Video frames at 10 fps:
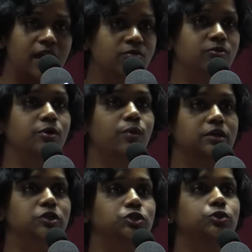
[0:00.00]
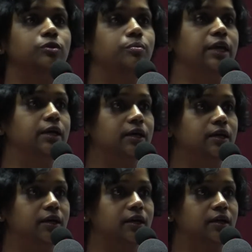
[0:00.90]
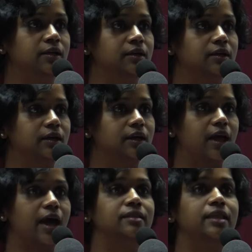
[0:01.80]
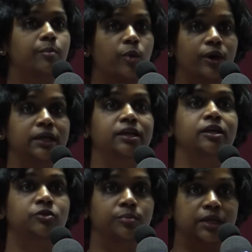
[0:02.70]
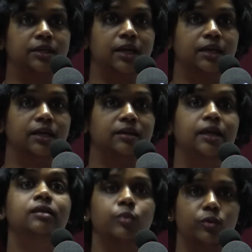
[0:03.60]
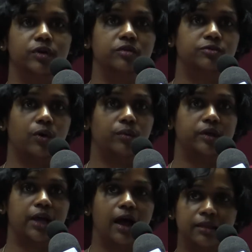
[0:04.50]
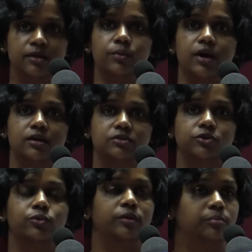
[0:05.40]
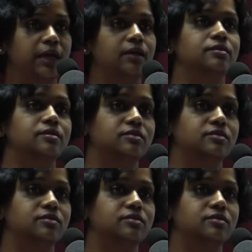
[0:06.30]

Everyone should be heard and their point need to be taken in moving forward. Otherwise, you repeat the